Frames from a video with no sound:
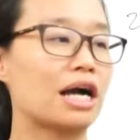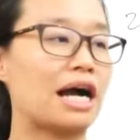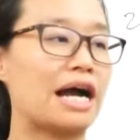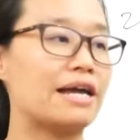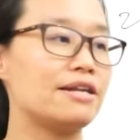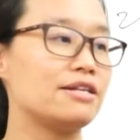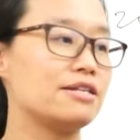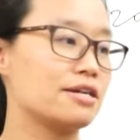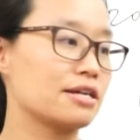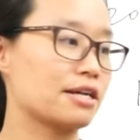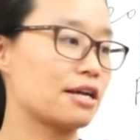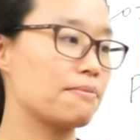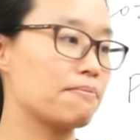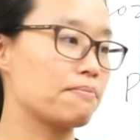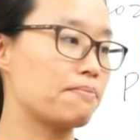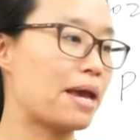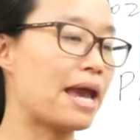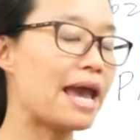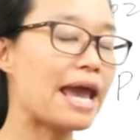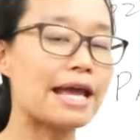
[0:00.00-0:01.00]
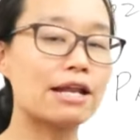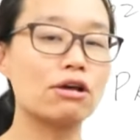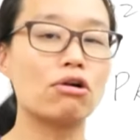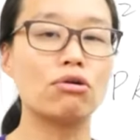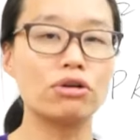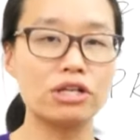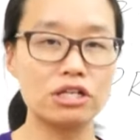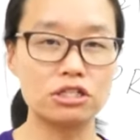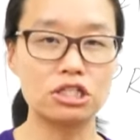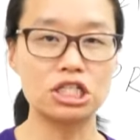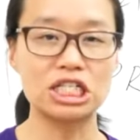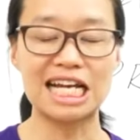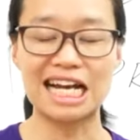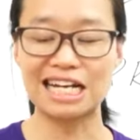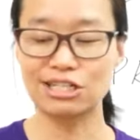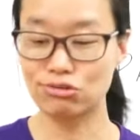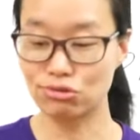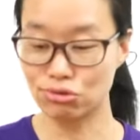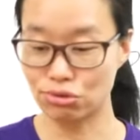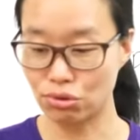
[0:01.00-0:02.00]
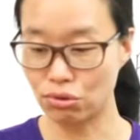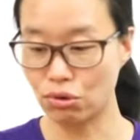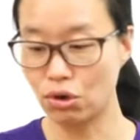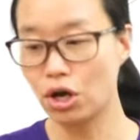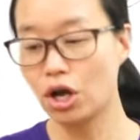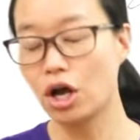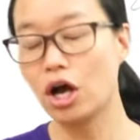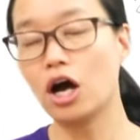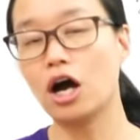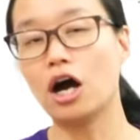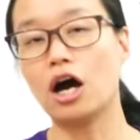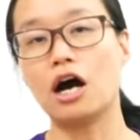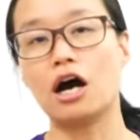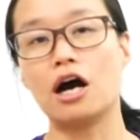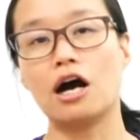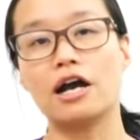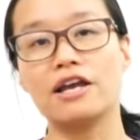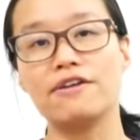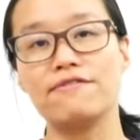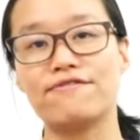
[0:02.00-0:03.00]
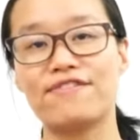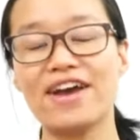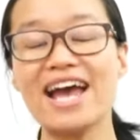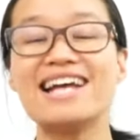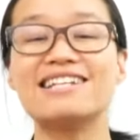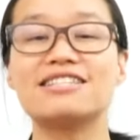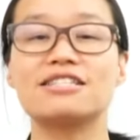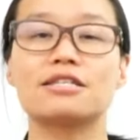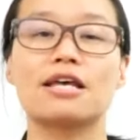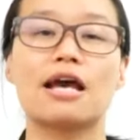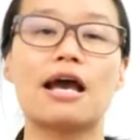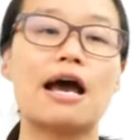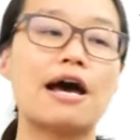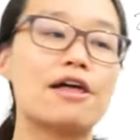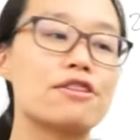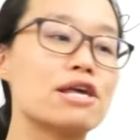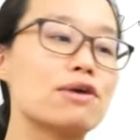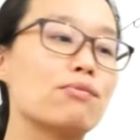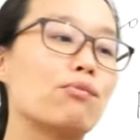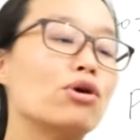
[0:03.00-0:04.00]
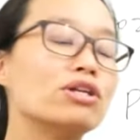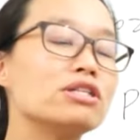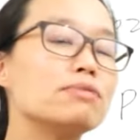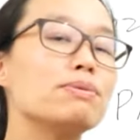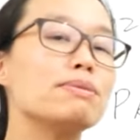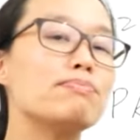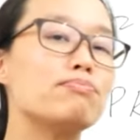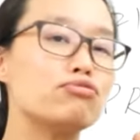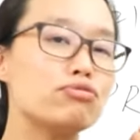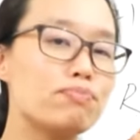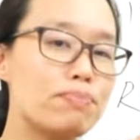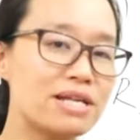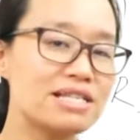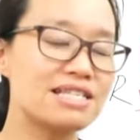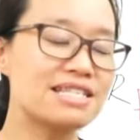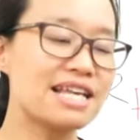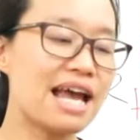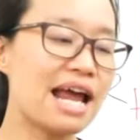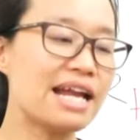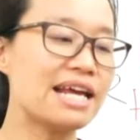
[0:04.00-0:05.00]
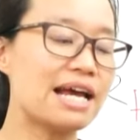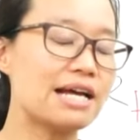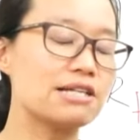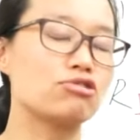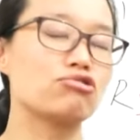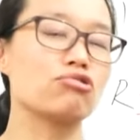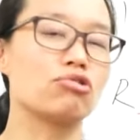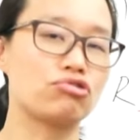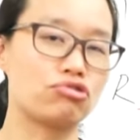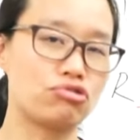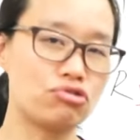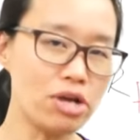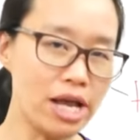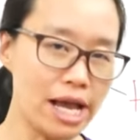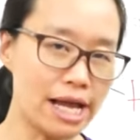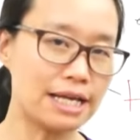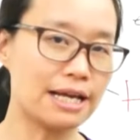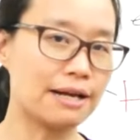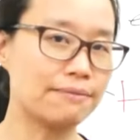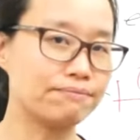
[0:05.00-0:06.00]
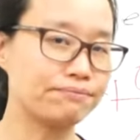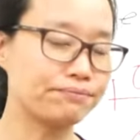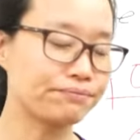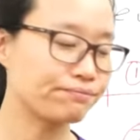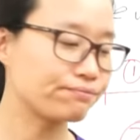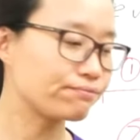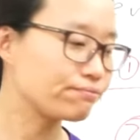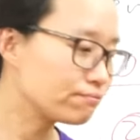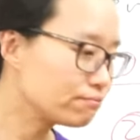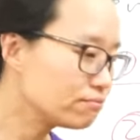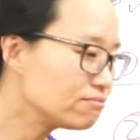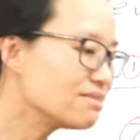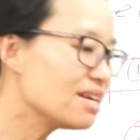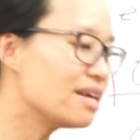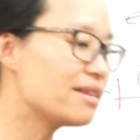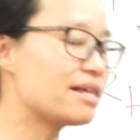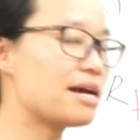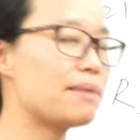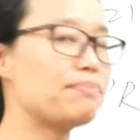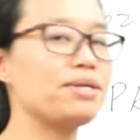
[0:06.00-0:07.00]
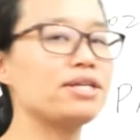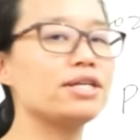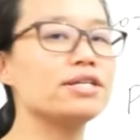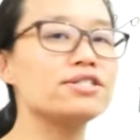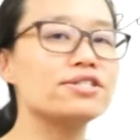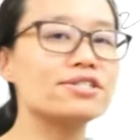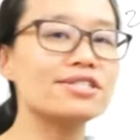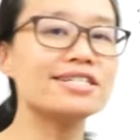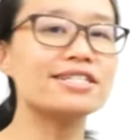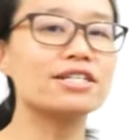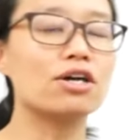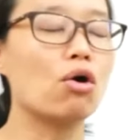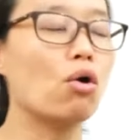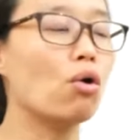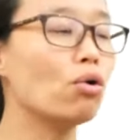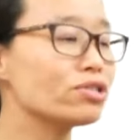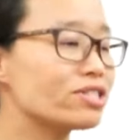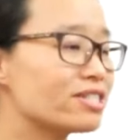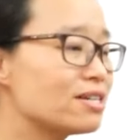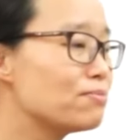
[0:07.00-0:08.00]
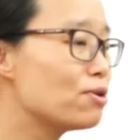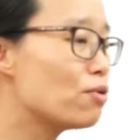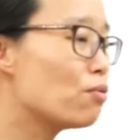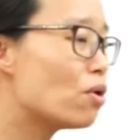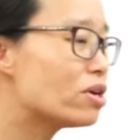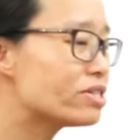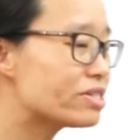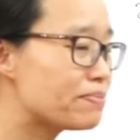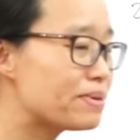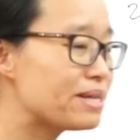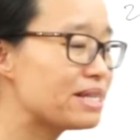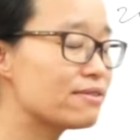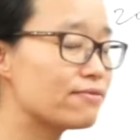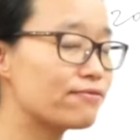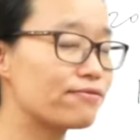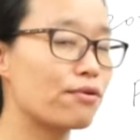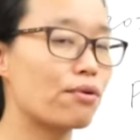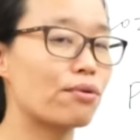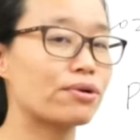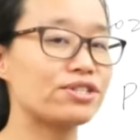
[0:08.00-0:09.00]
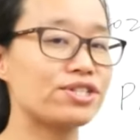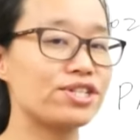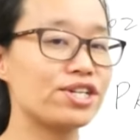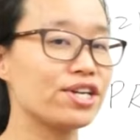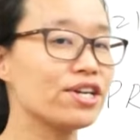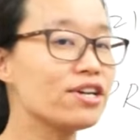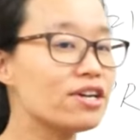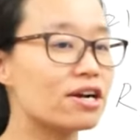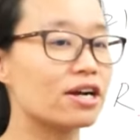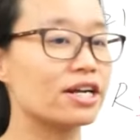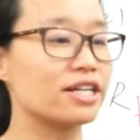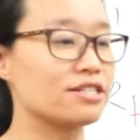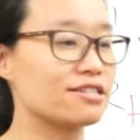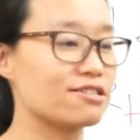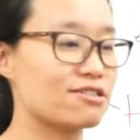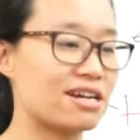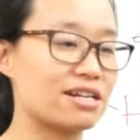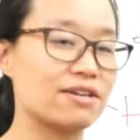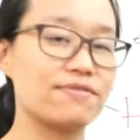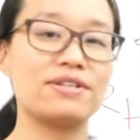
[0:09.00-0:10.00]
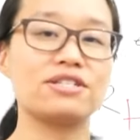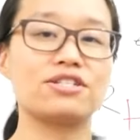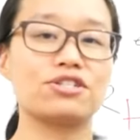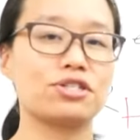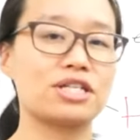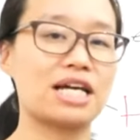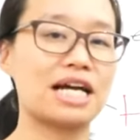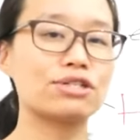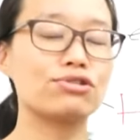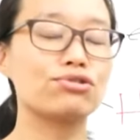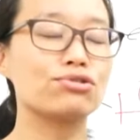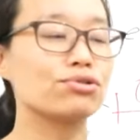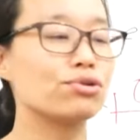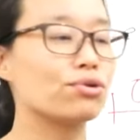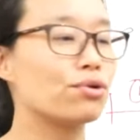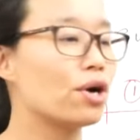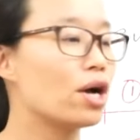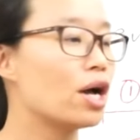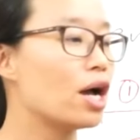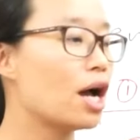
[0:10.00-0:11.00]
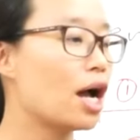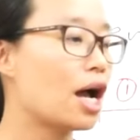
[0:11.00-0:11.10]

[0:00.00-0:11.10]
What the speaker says: kind of campaign or international event, they want to be represented as Australian, that be considered. Or someone wants to be a volunteer in kind of international